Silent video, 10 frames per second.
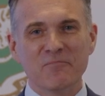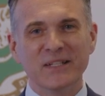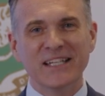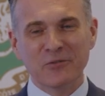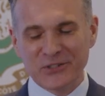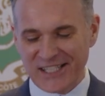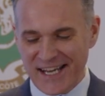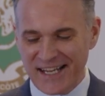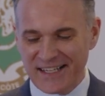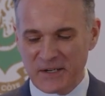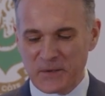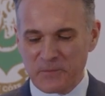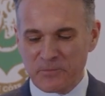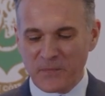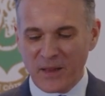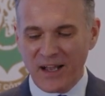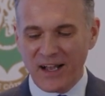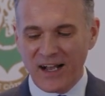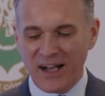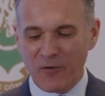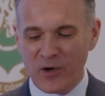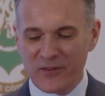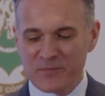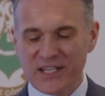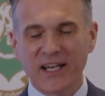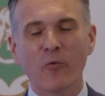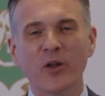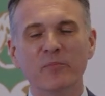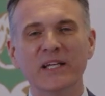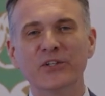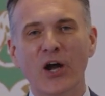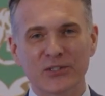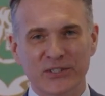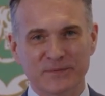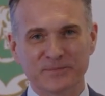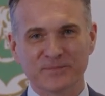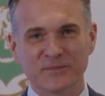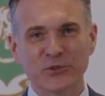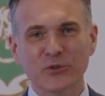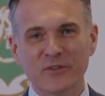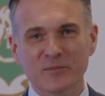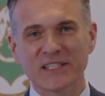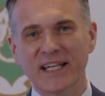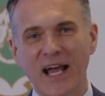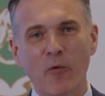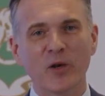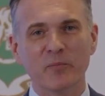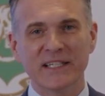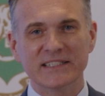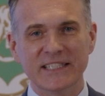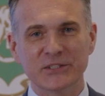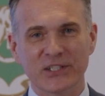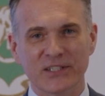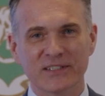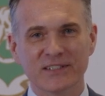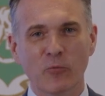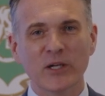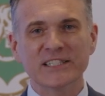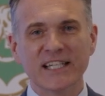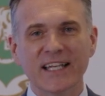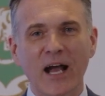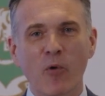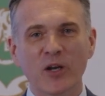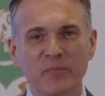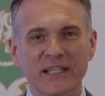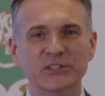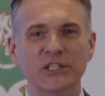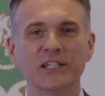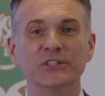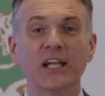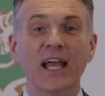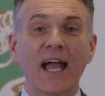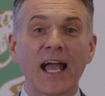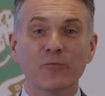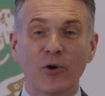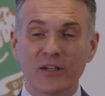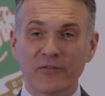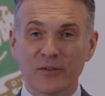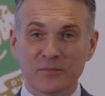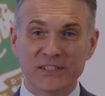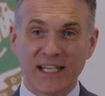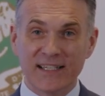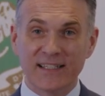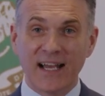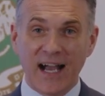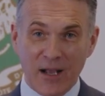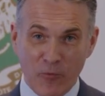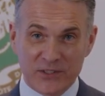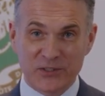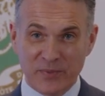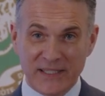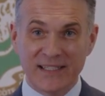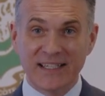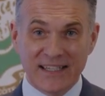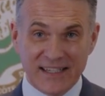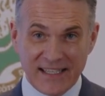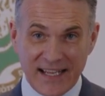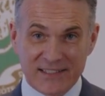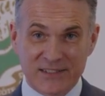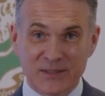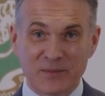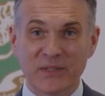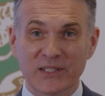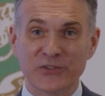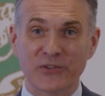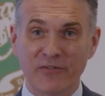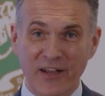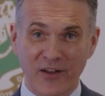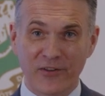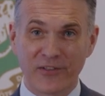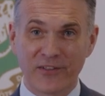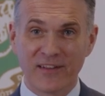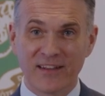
But they were saying, one of them said, I want to be a doctor. Two of them said, I want to be a teacher. One said, I want to be a judge. And one of them said, I want to be the next Minister of Health.